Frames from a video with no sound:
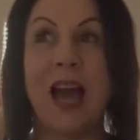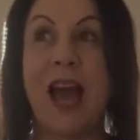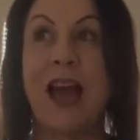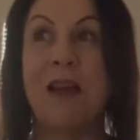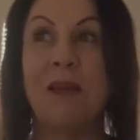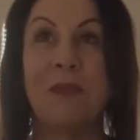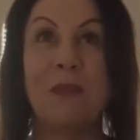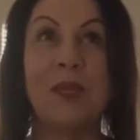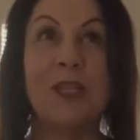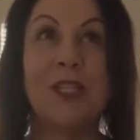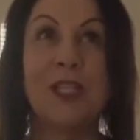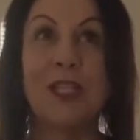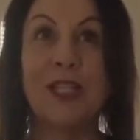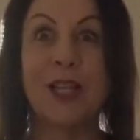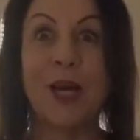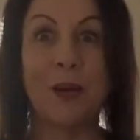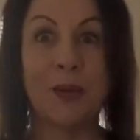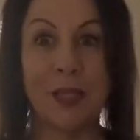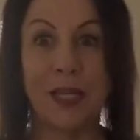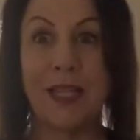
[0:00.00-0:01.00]
was
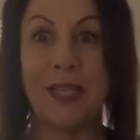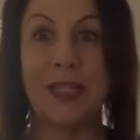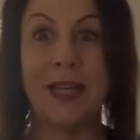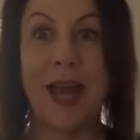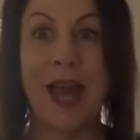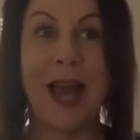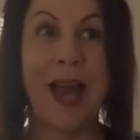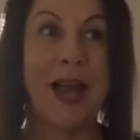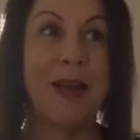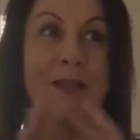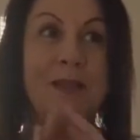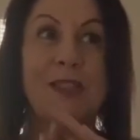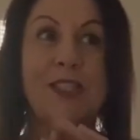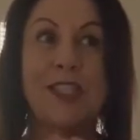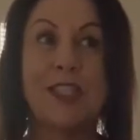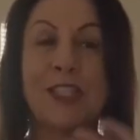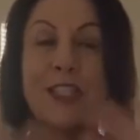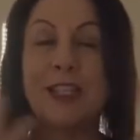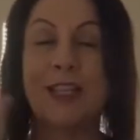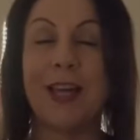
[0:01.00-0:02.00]
gloating. I was
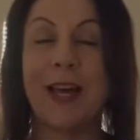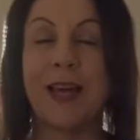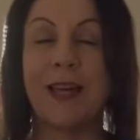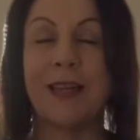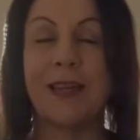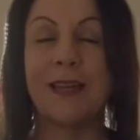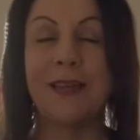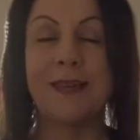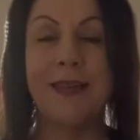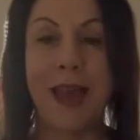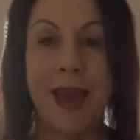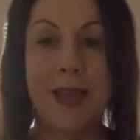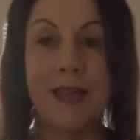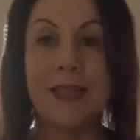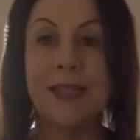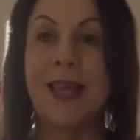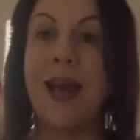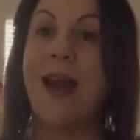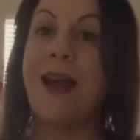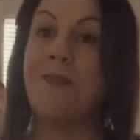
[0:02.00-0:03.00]
just like,
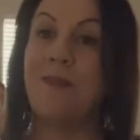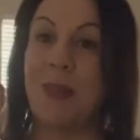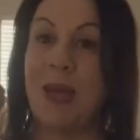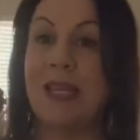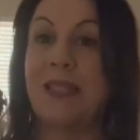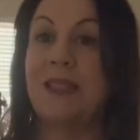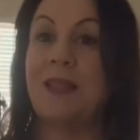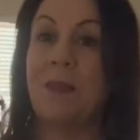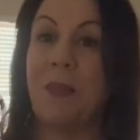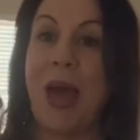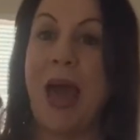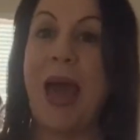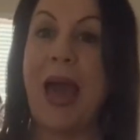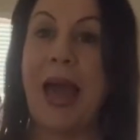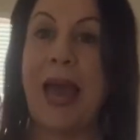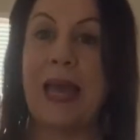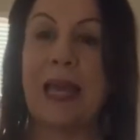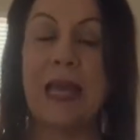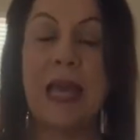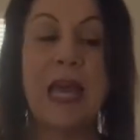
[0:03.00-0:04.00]
yes, I made the
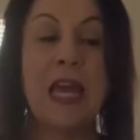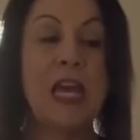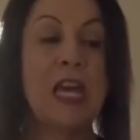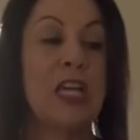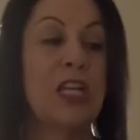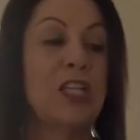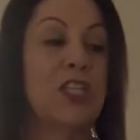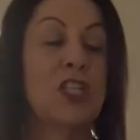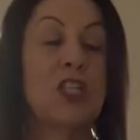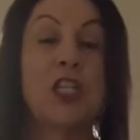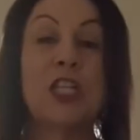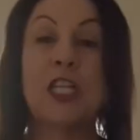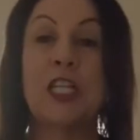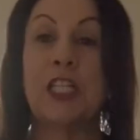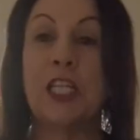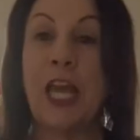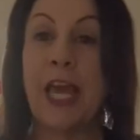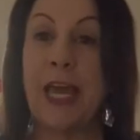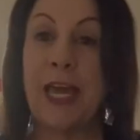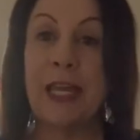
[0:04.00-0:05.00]
bag. She
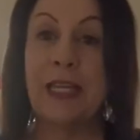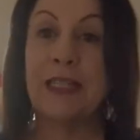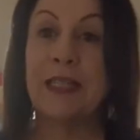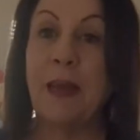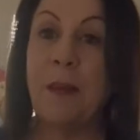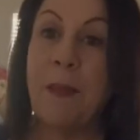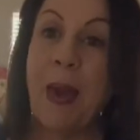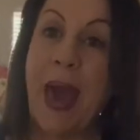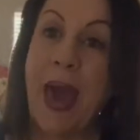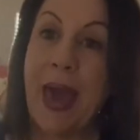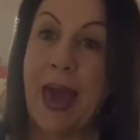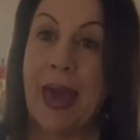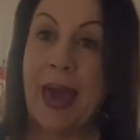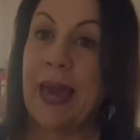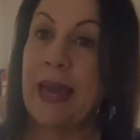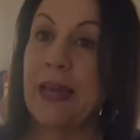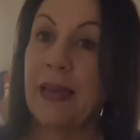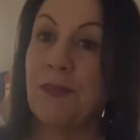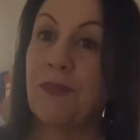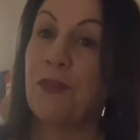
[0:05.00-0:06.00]
yanked the
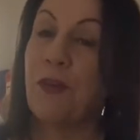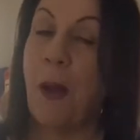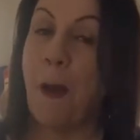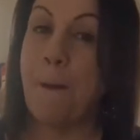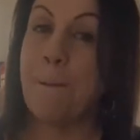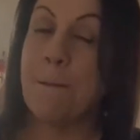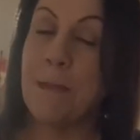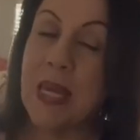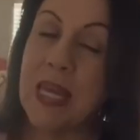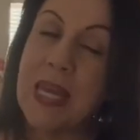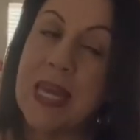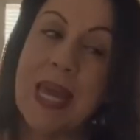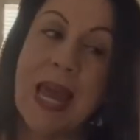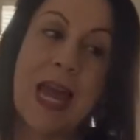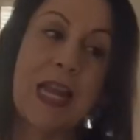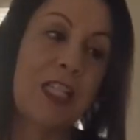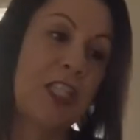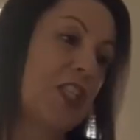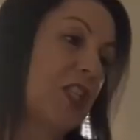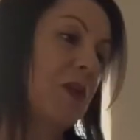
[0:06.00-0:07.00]
bag from me
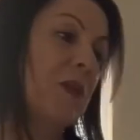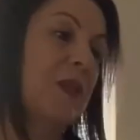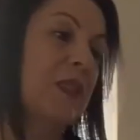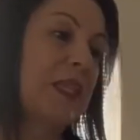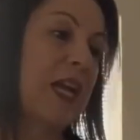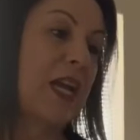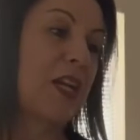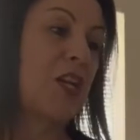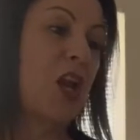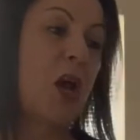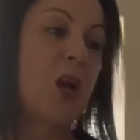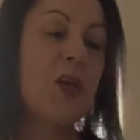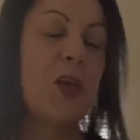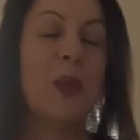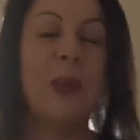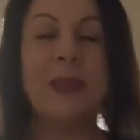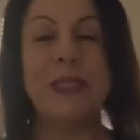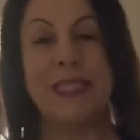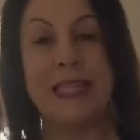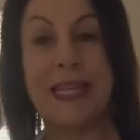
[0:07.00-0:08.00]
and she was like, no,
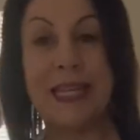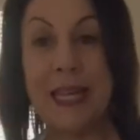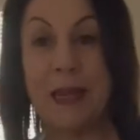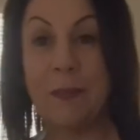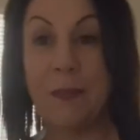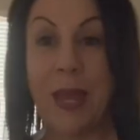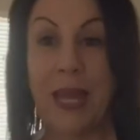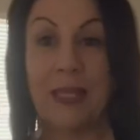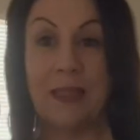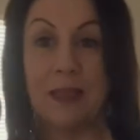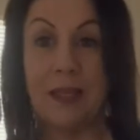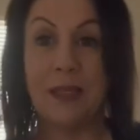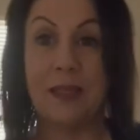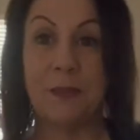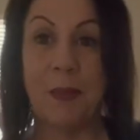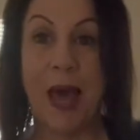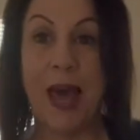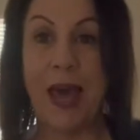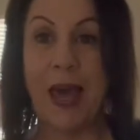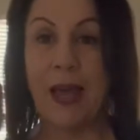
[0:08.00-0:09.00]
you didn't make this
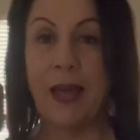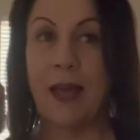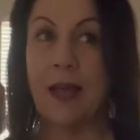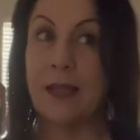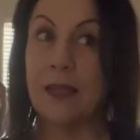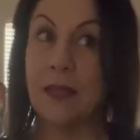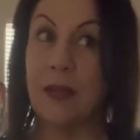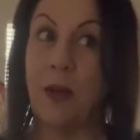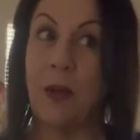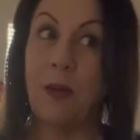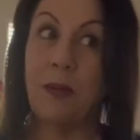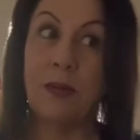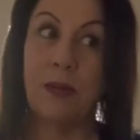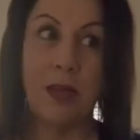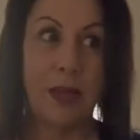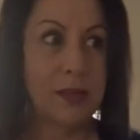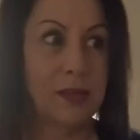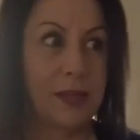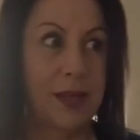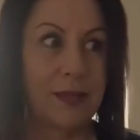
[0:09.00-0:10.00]
bag. I said, oh,
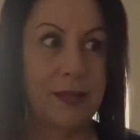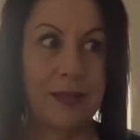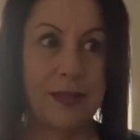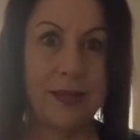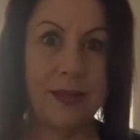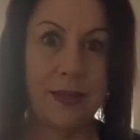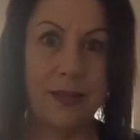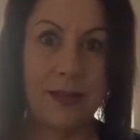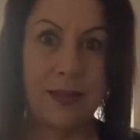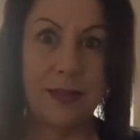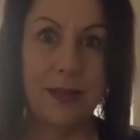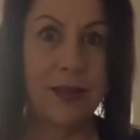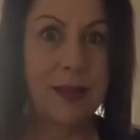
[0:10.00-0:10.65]
yes, I did.